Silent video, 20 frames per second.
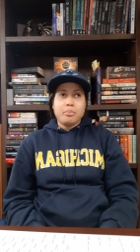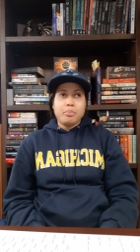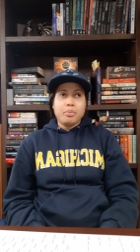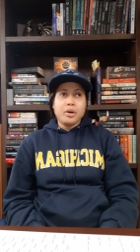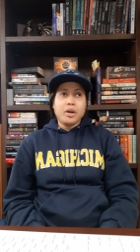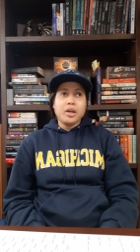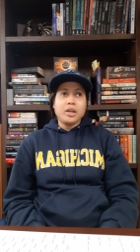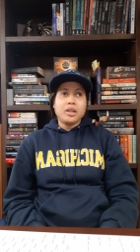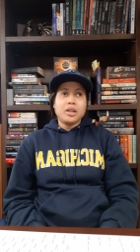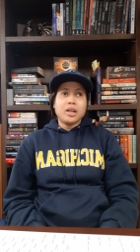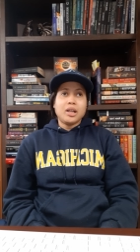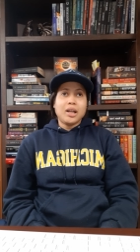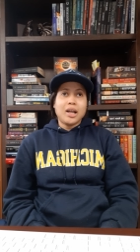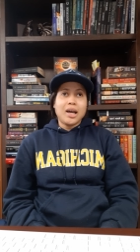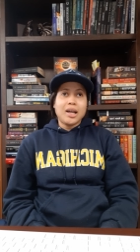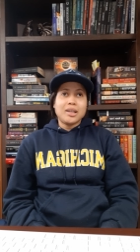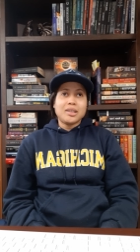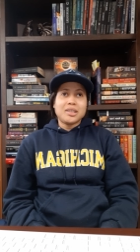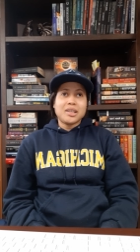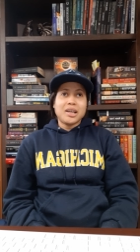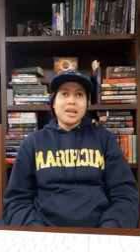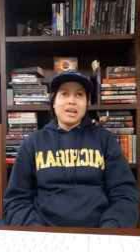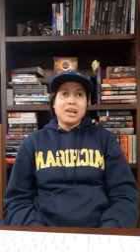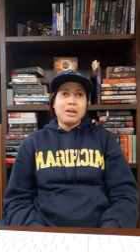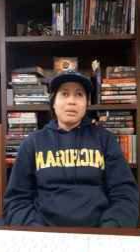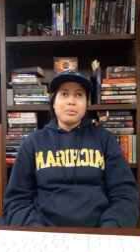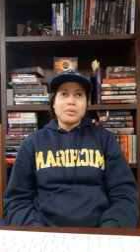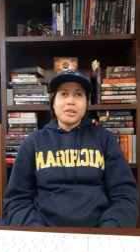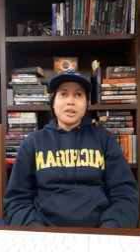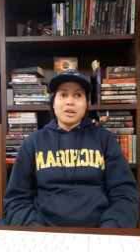But a lot of
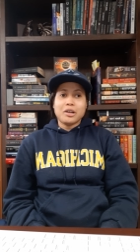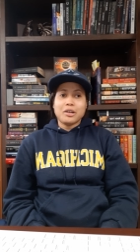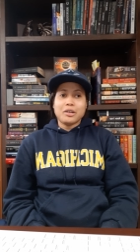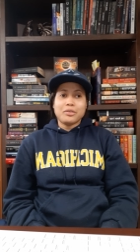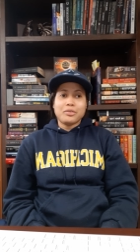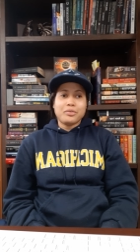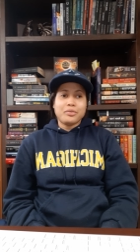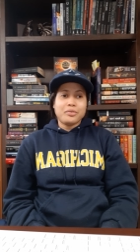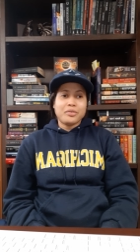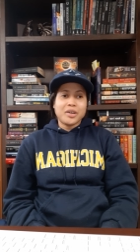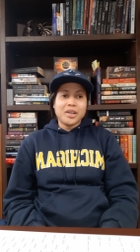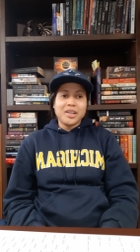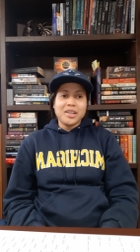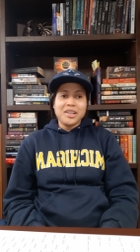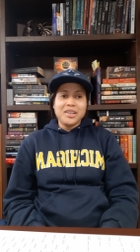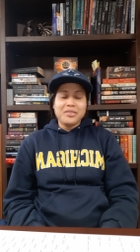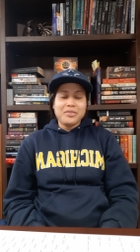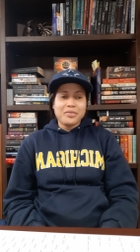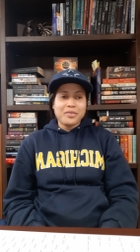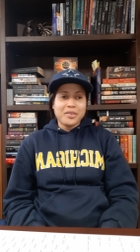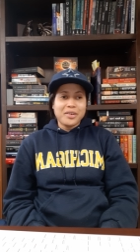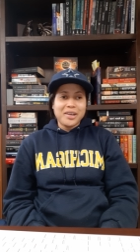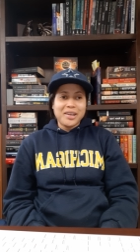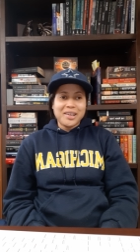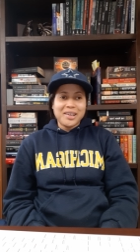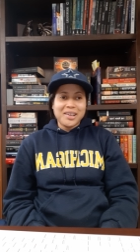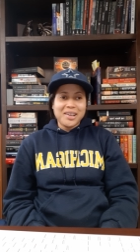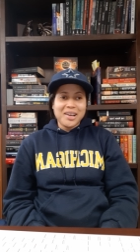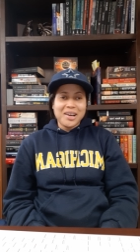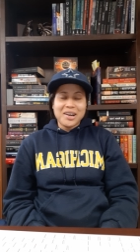times our friendly
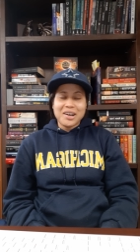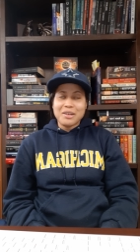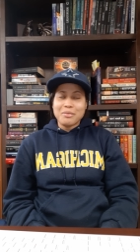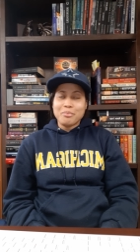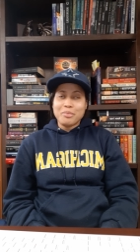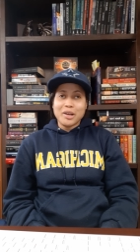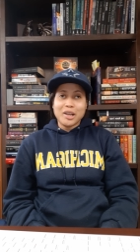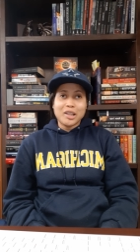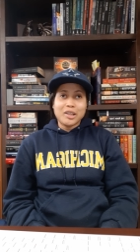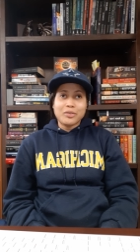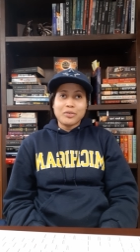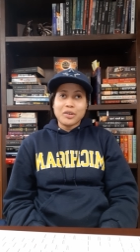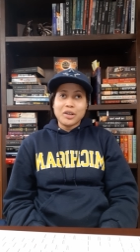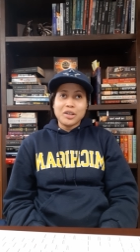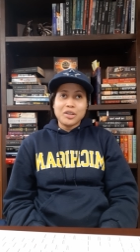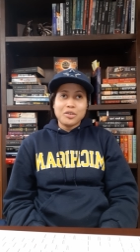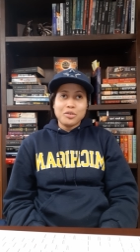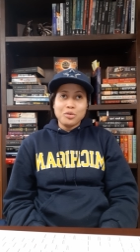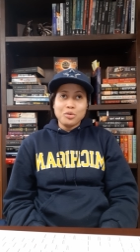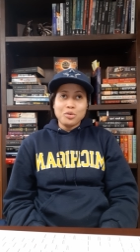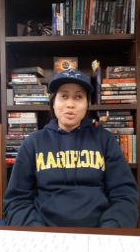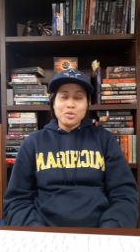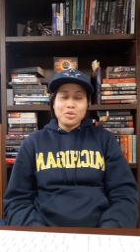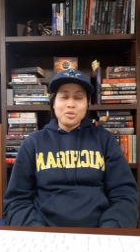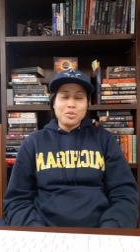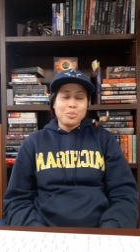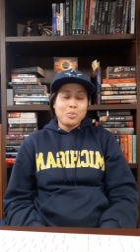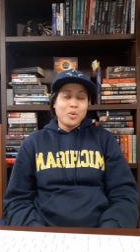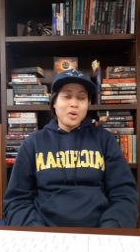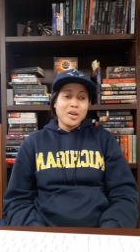friend, our best friend
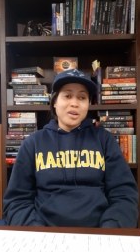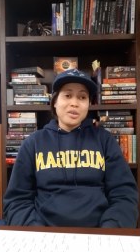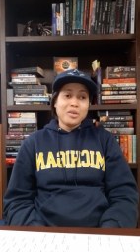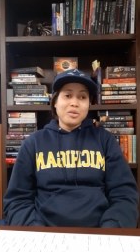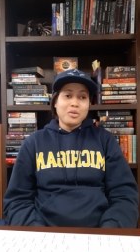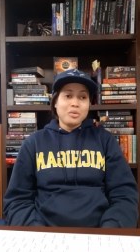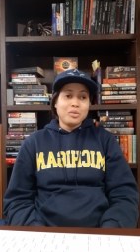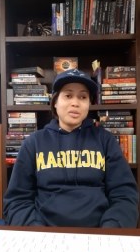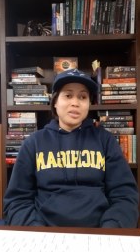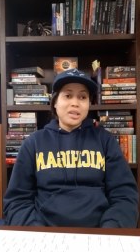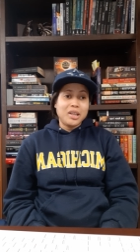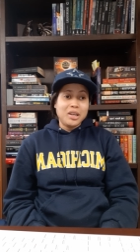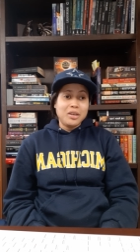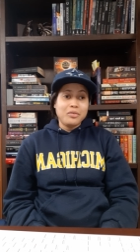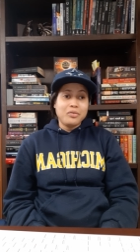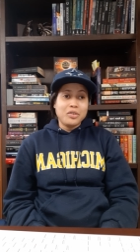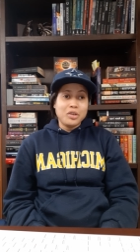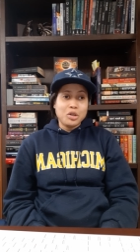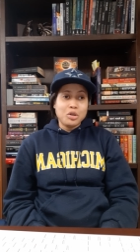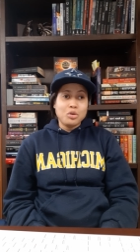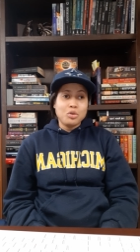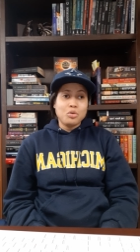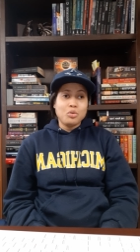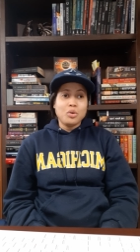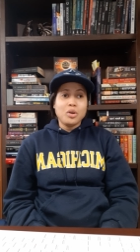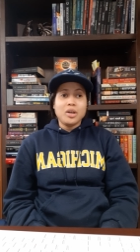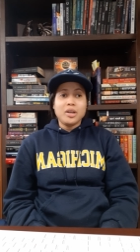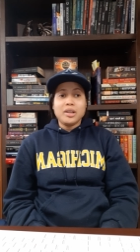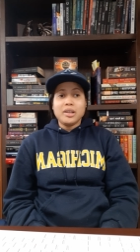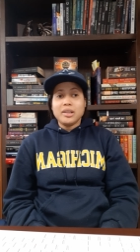Google, will give you
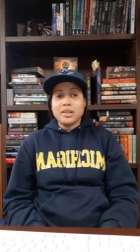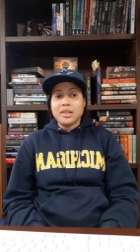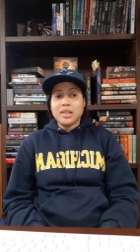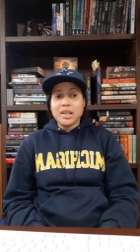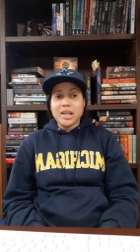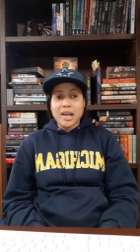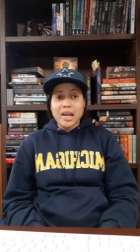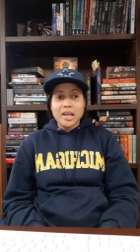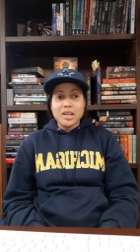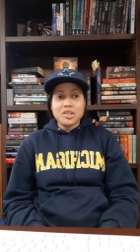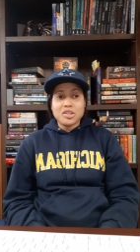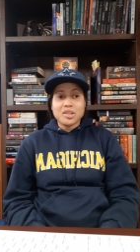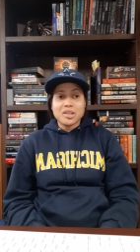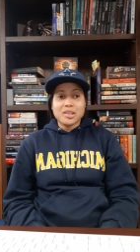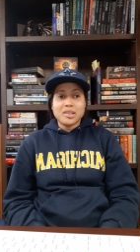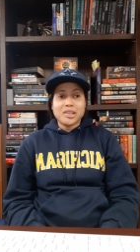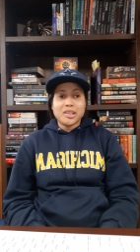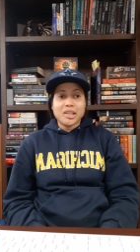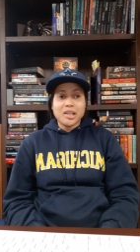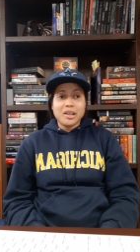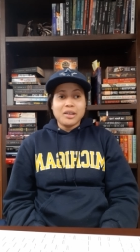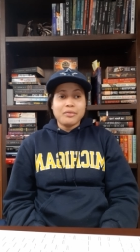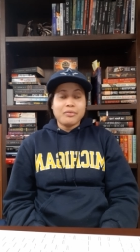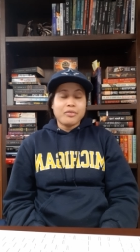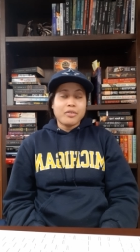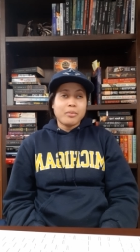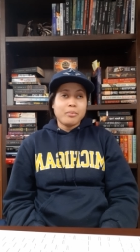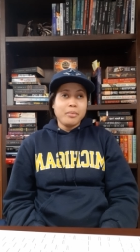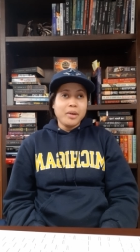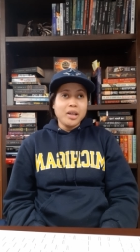the agent's
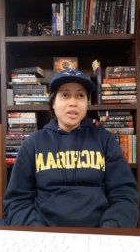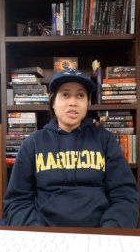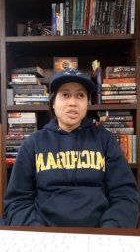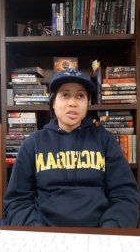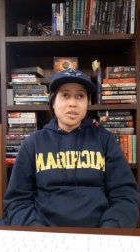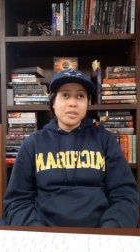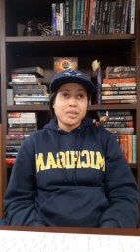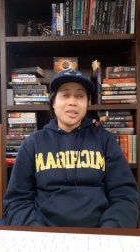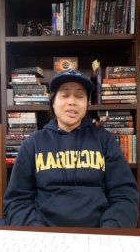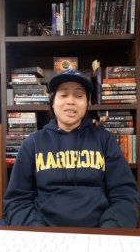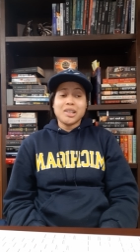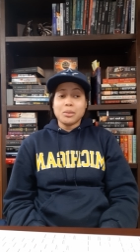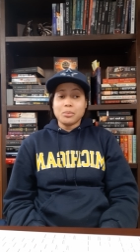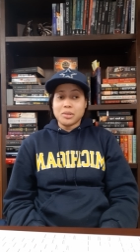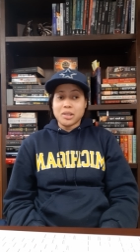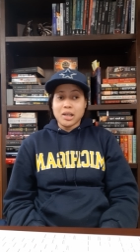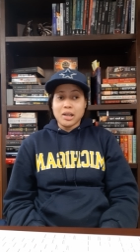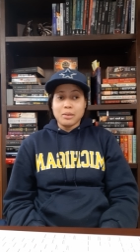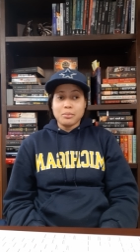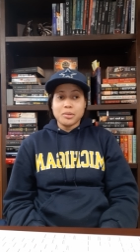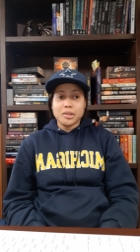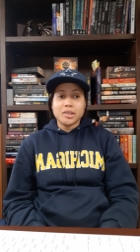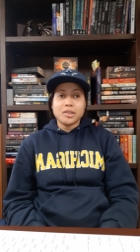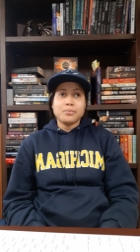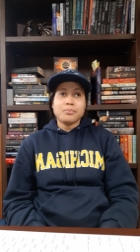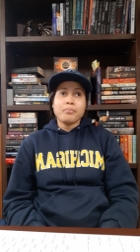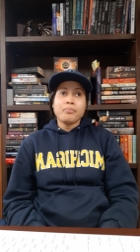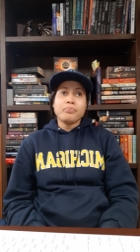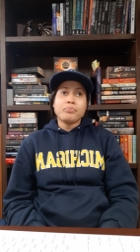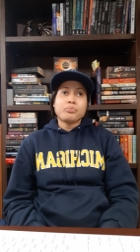information sometimes.
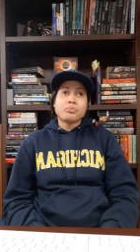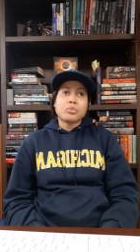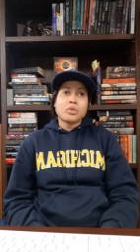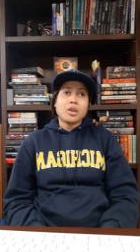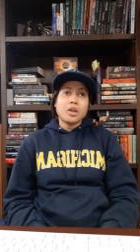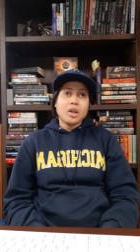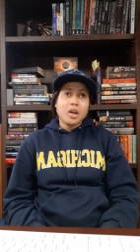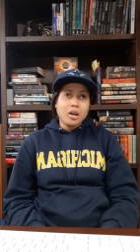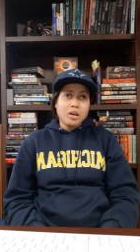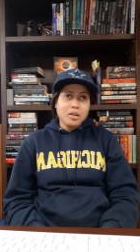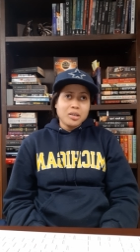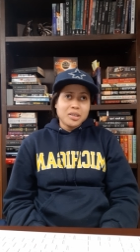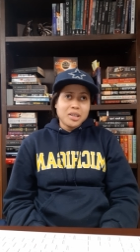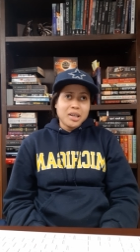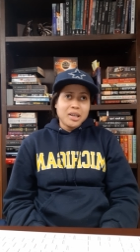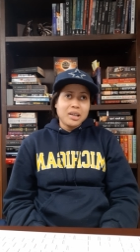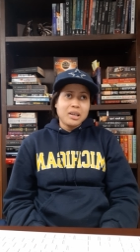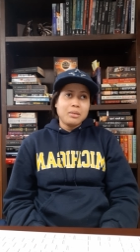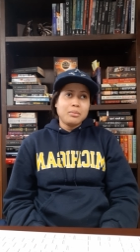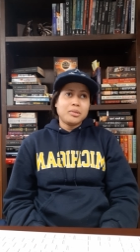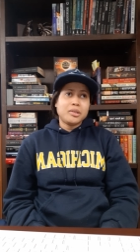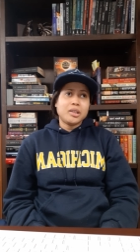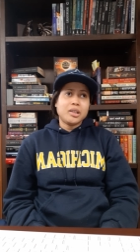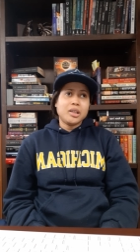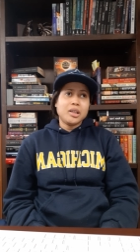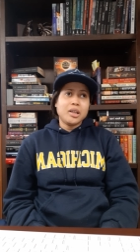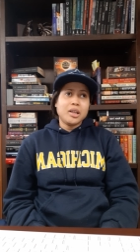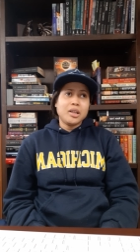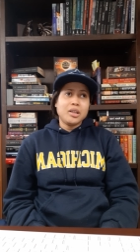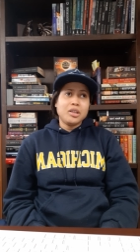Other times
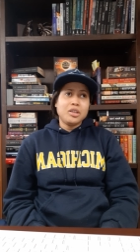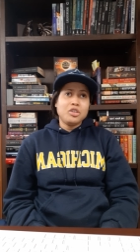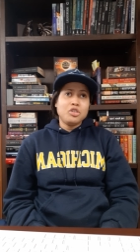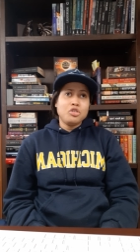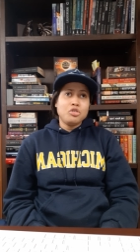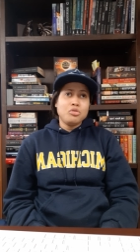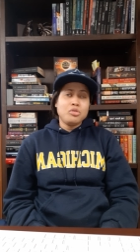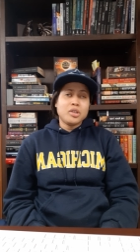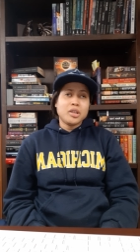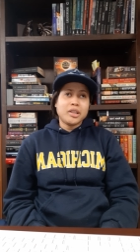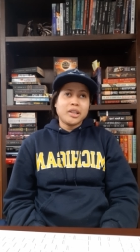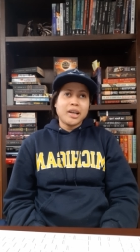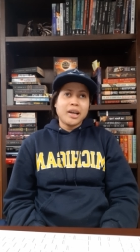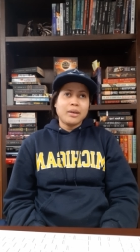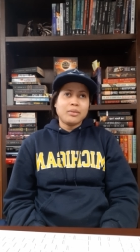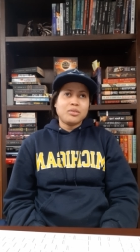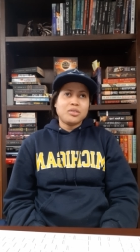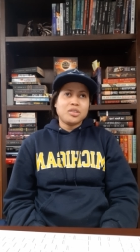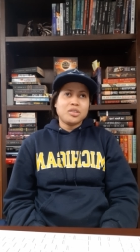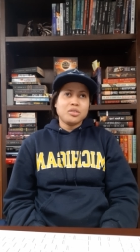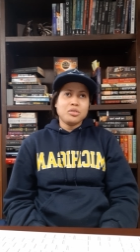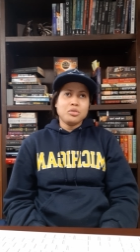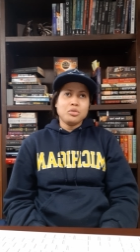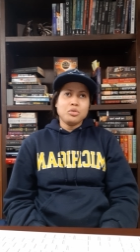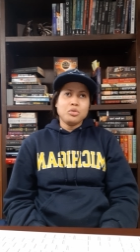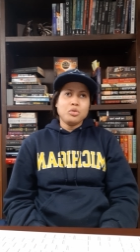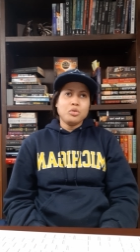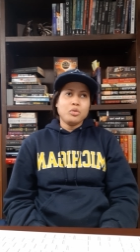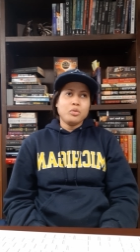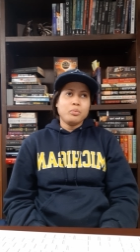you just have
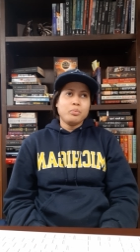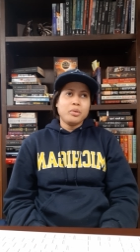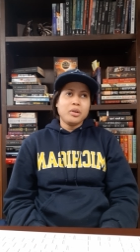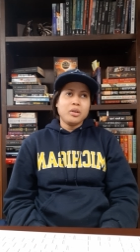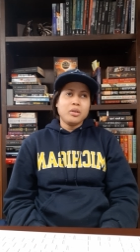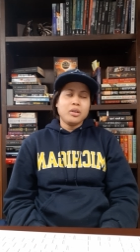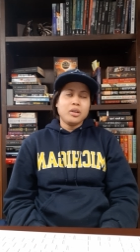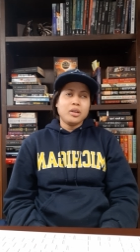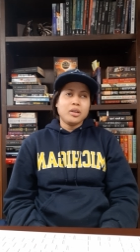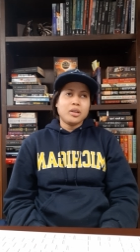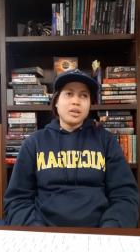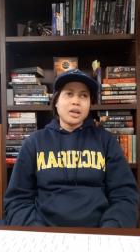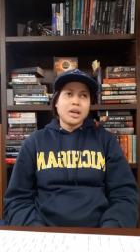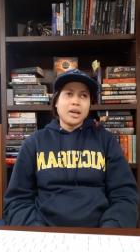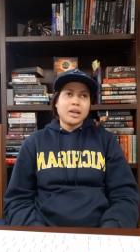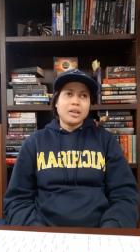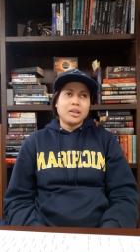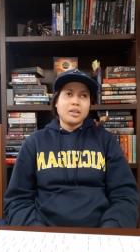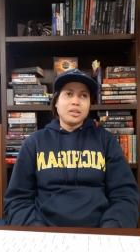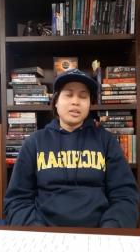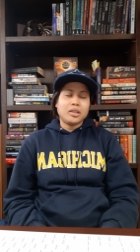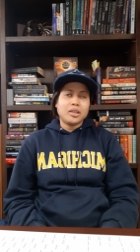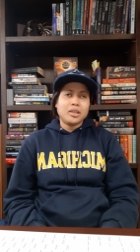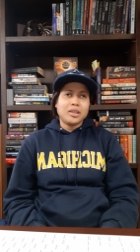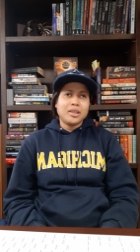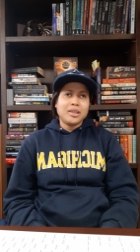to be kind of